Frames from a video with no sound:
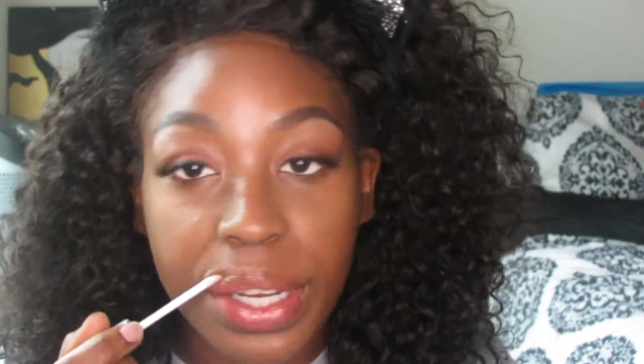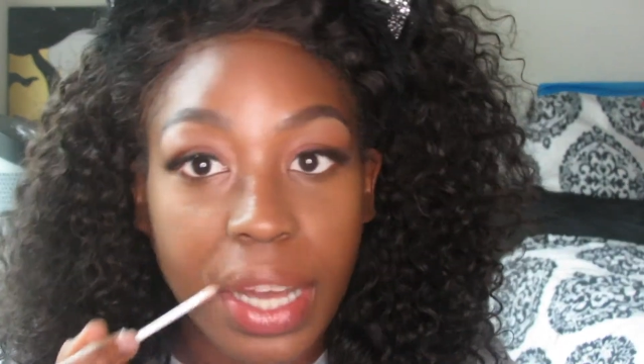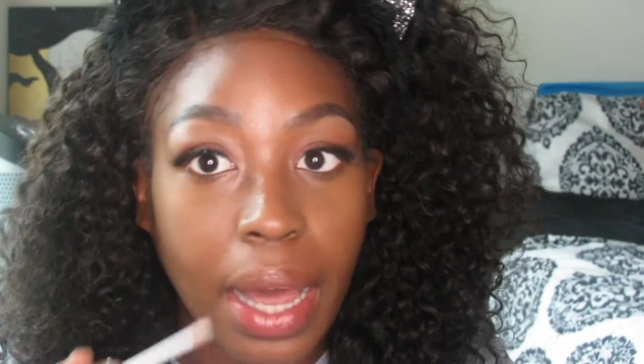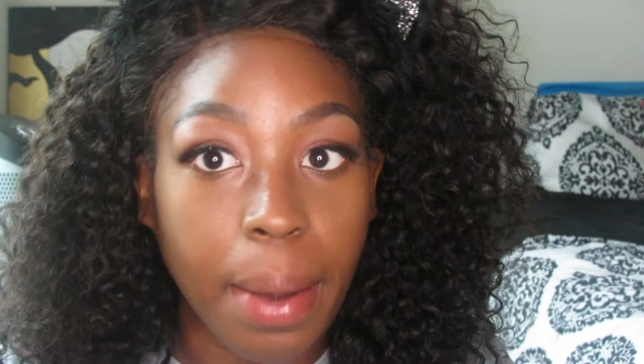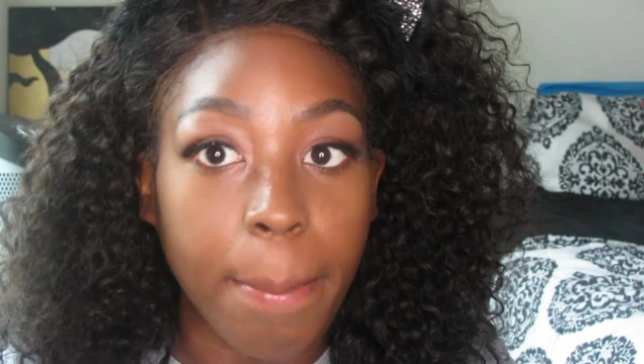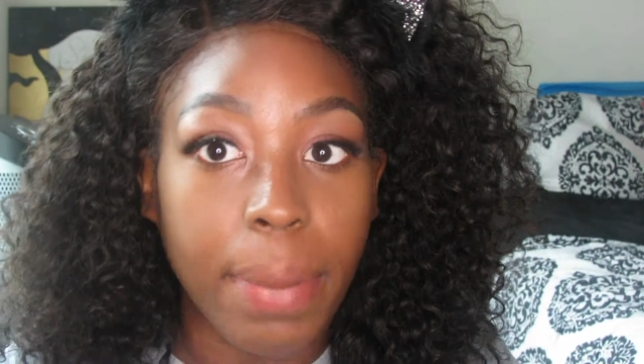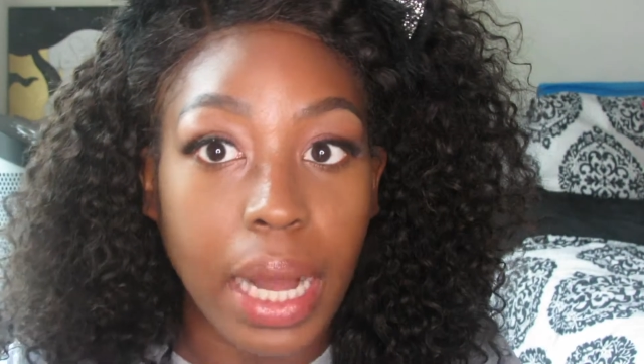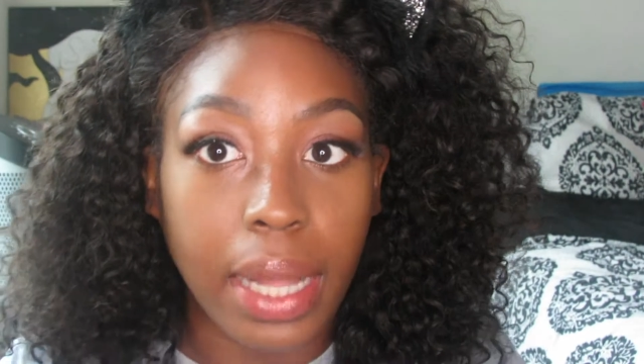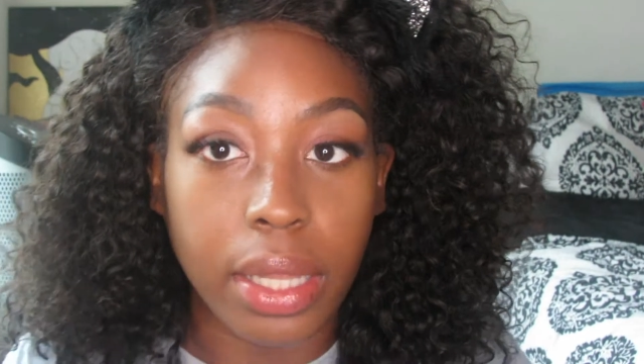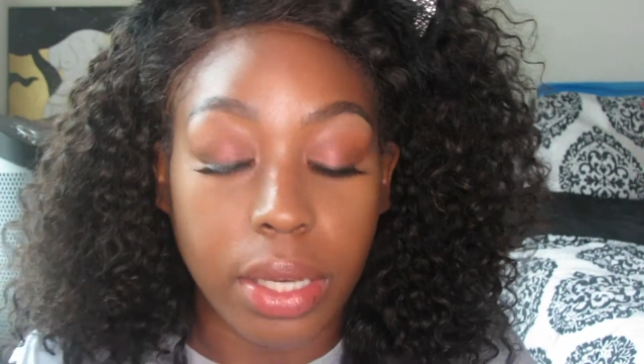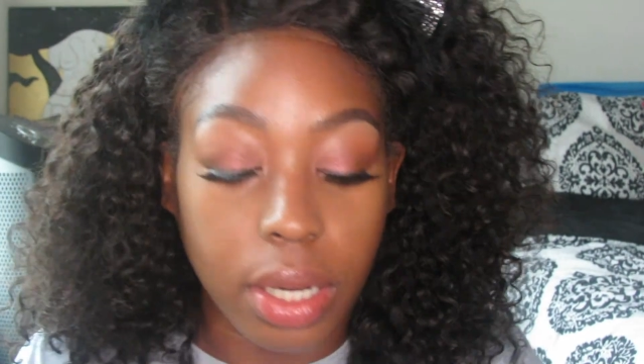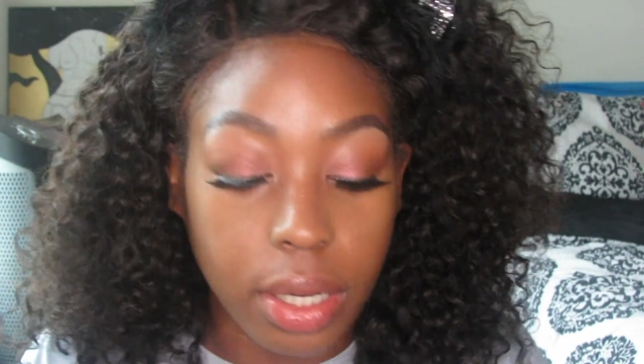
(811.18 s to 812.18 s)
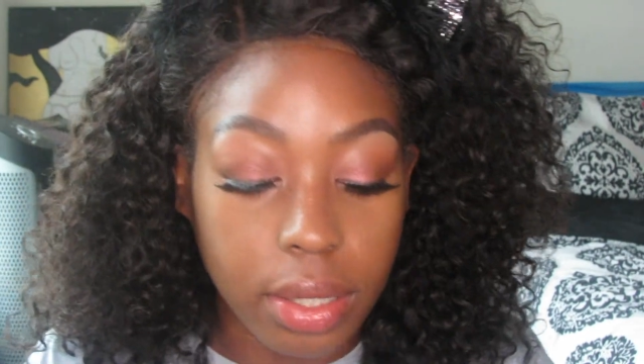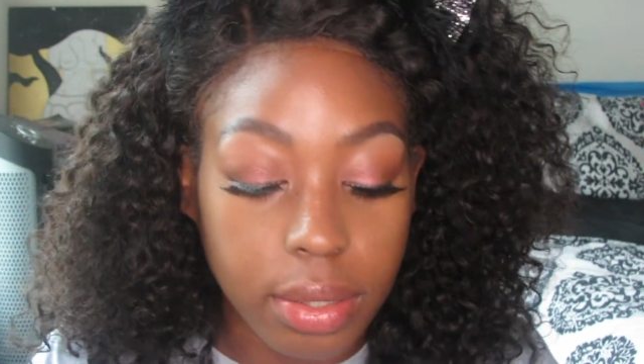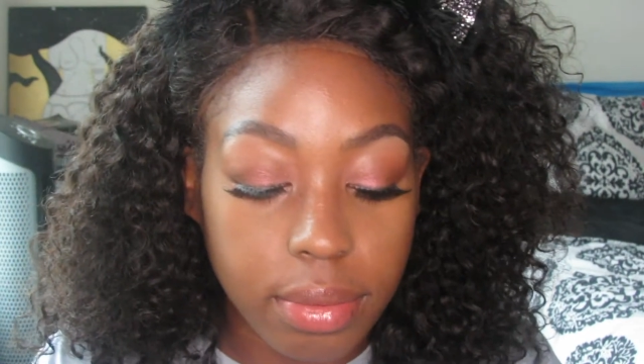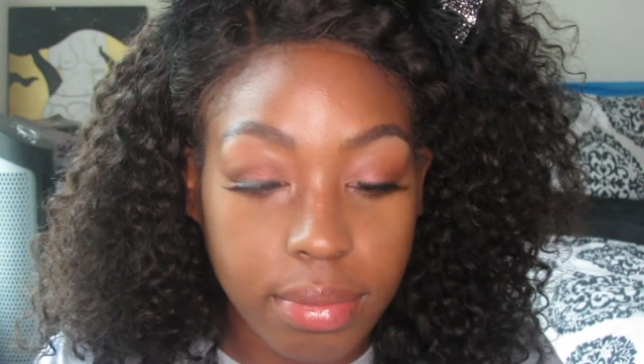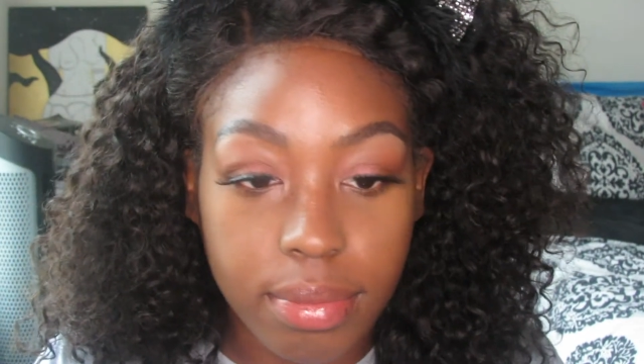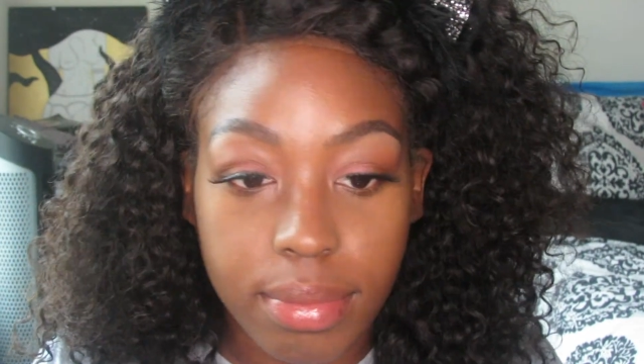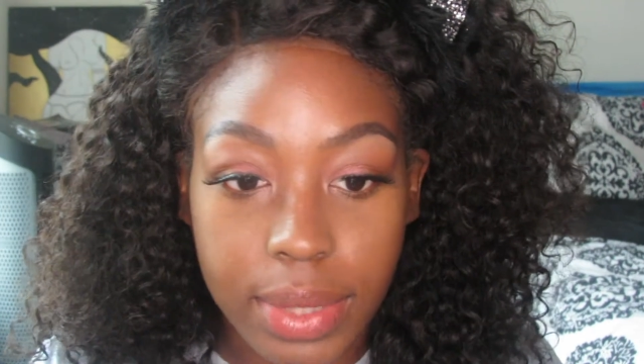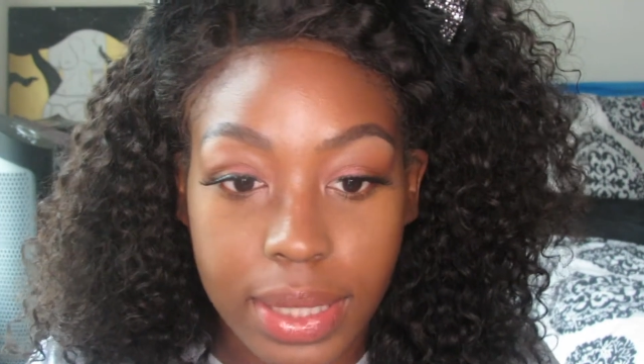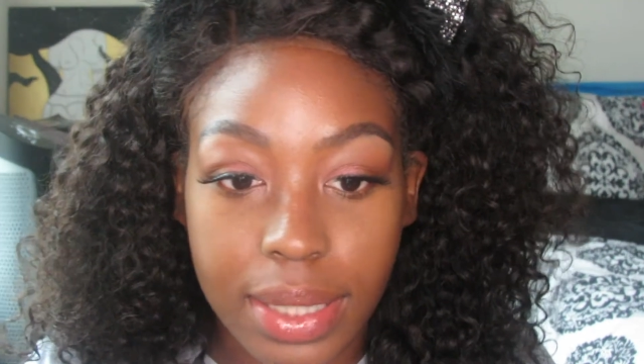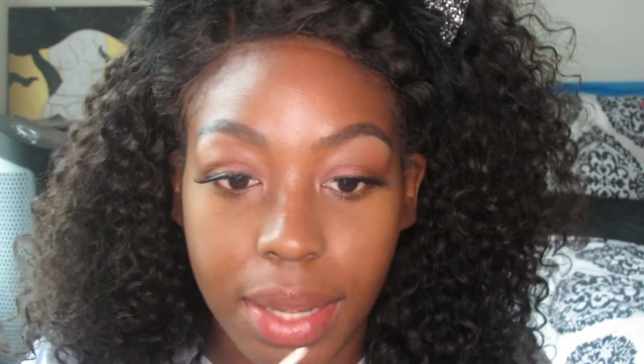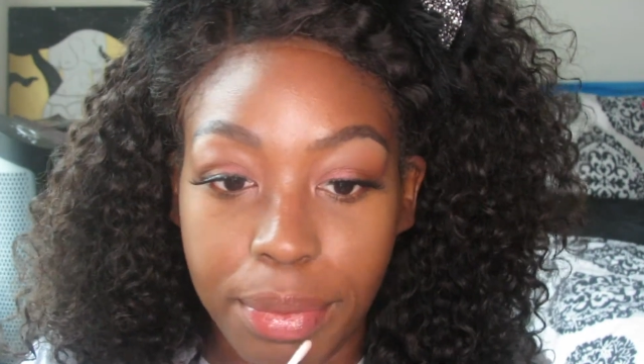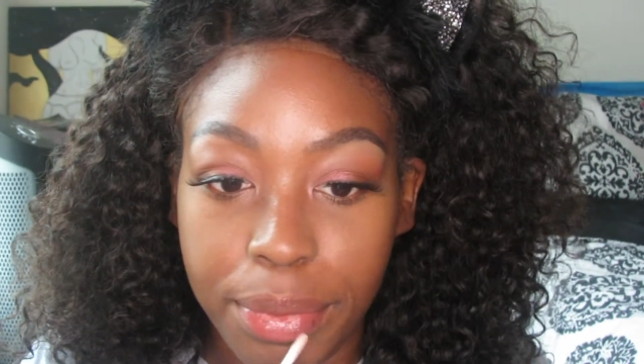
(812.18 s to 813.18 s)
Kind of pile it on
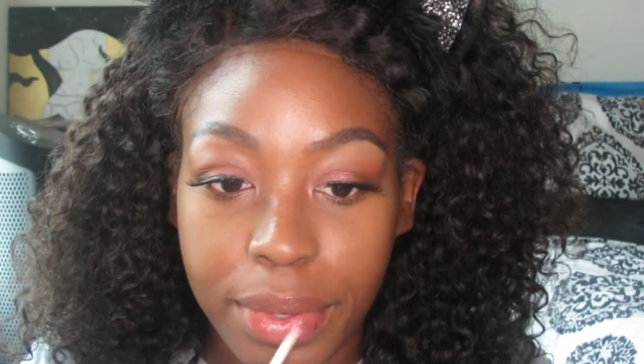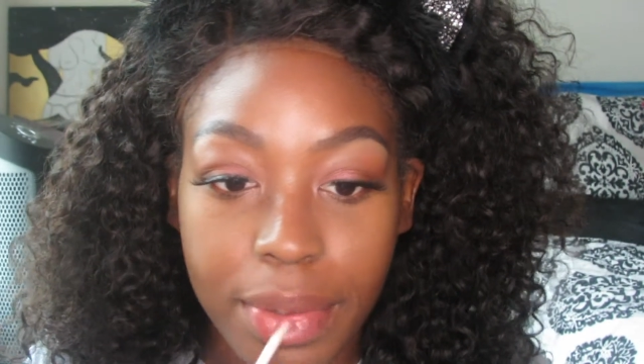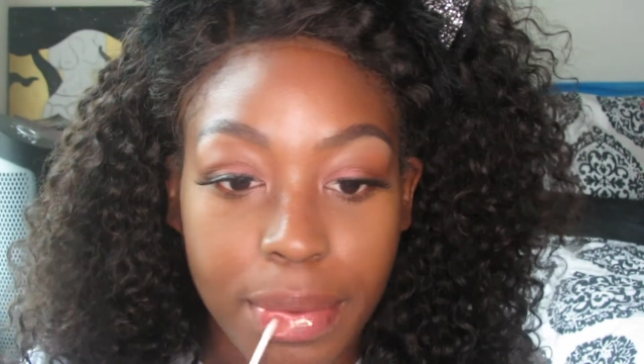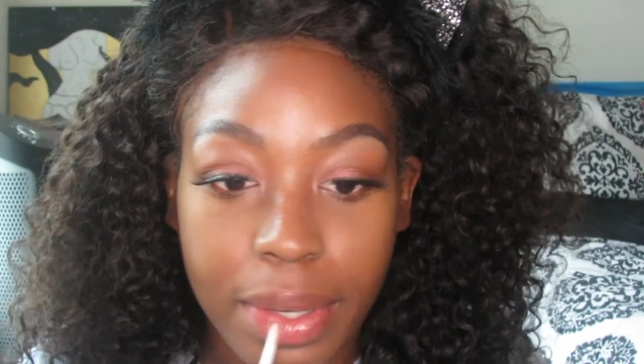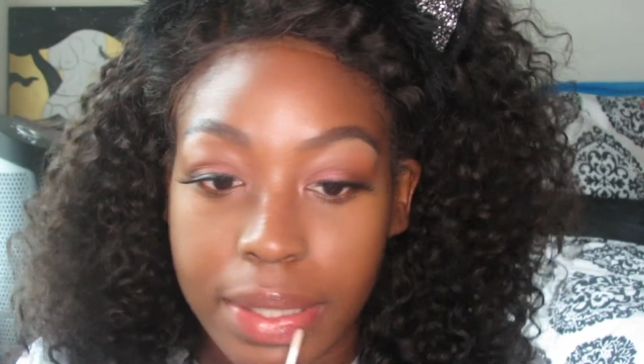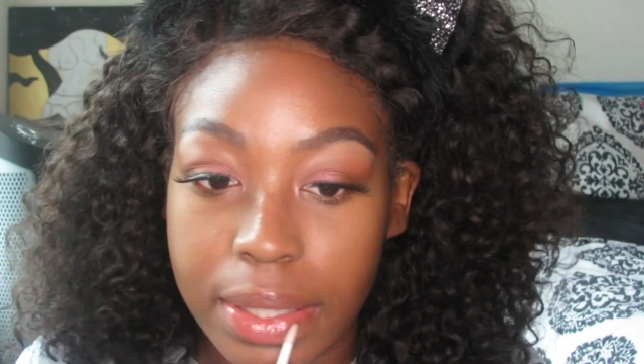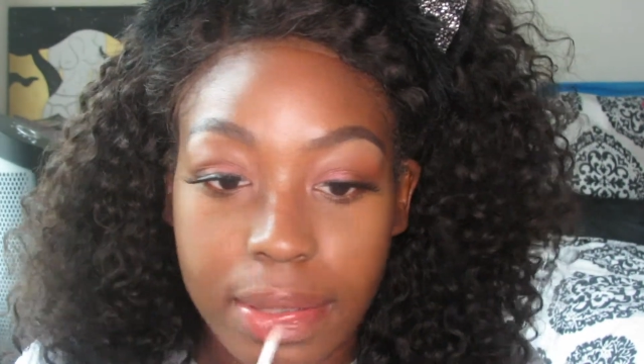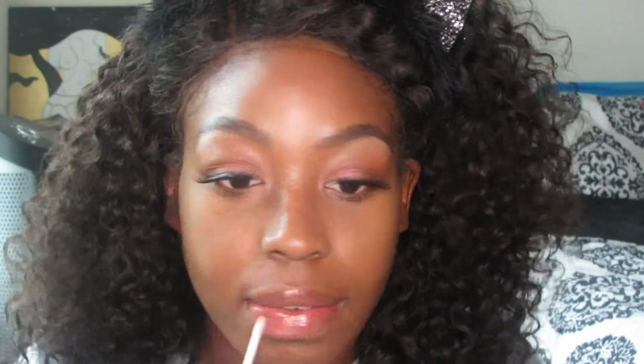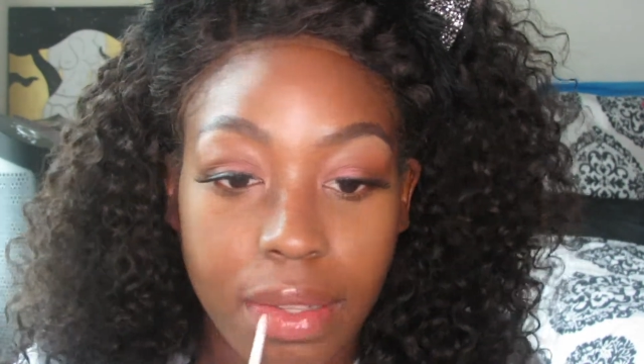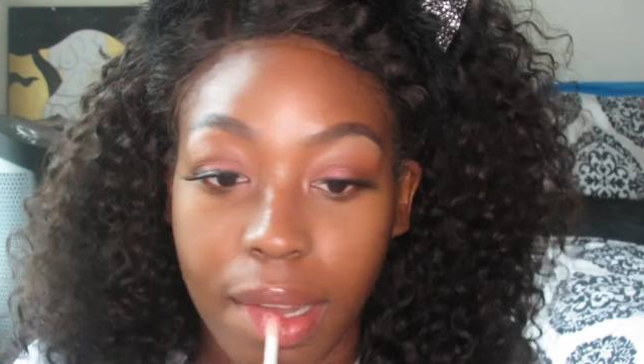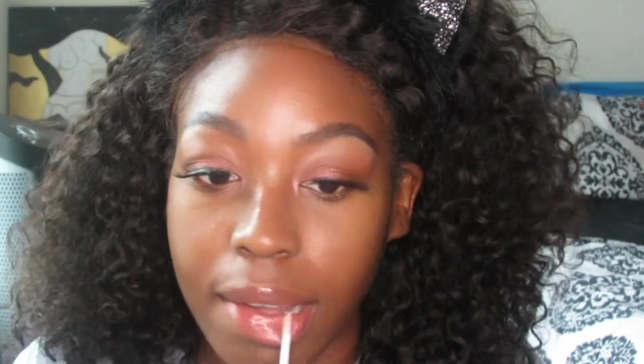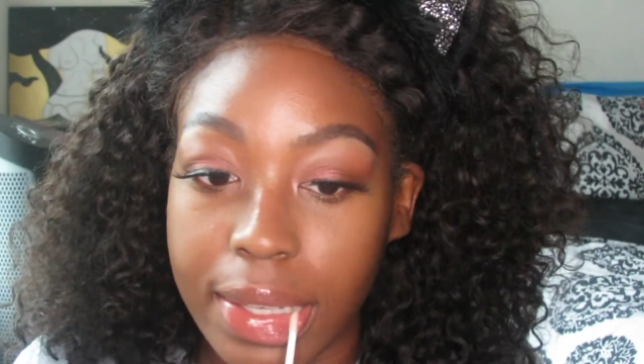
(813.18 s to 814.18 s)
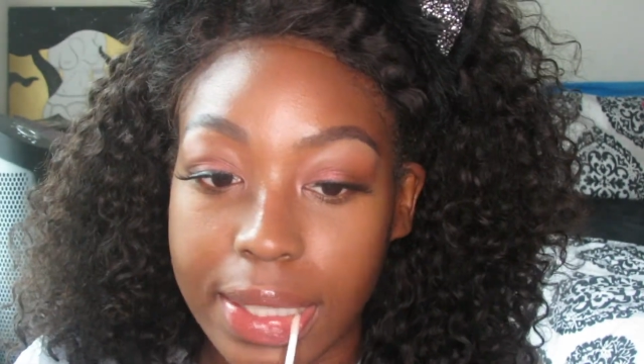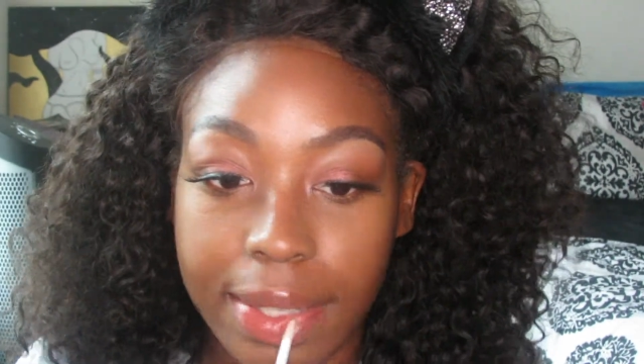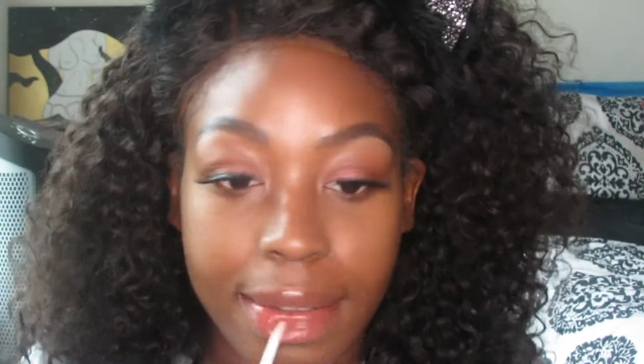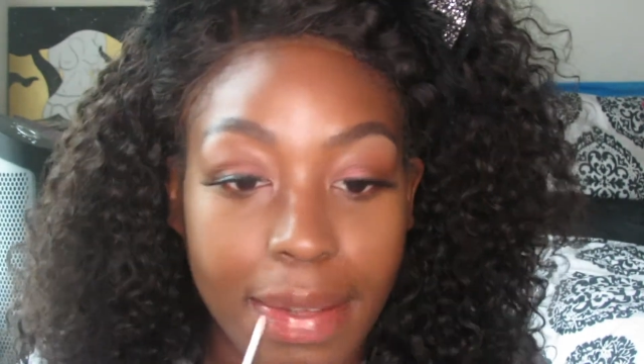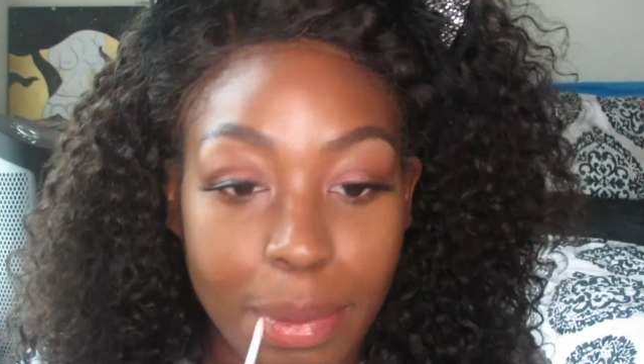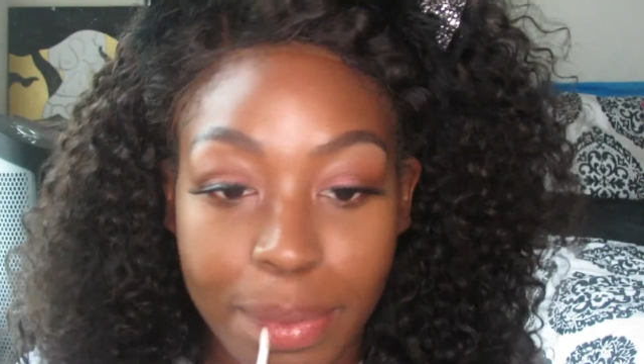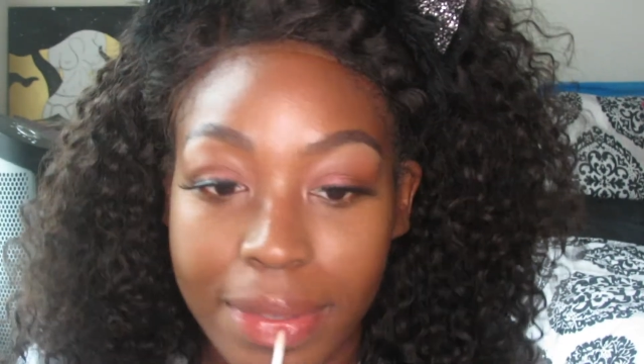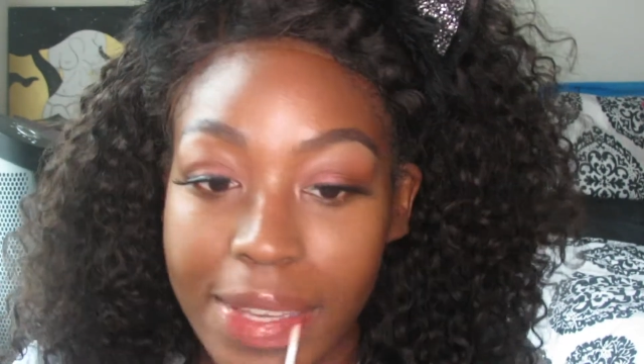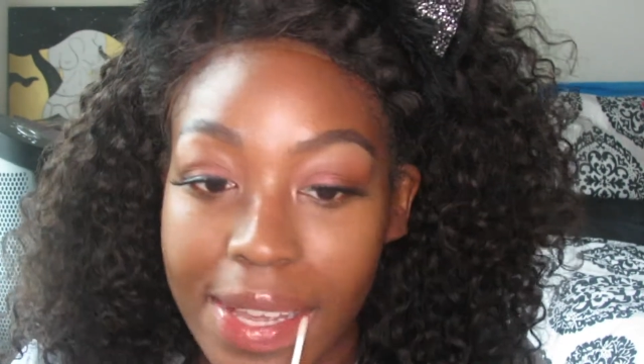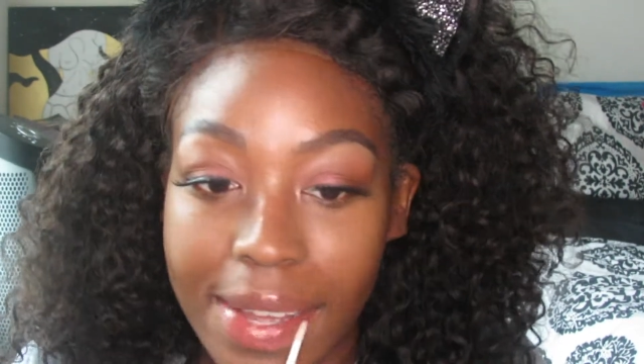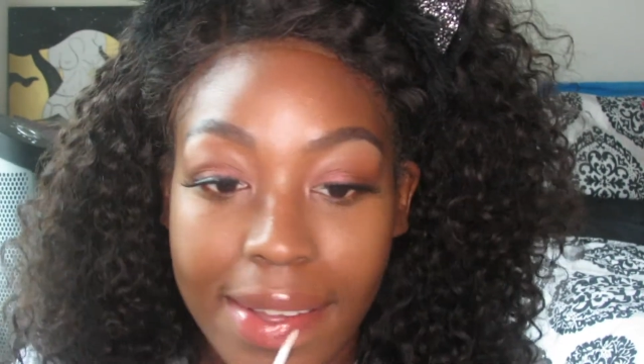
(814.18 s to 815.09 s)
because I really want glossy lips.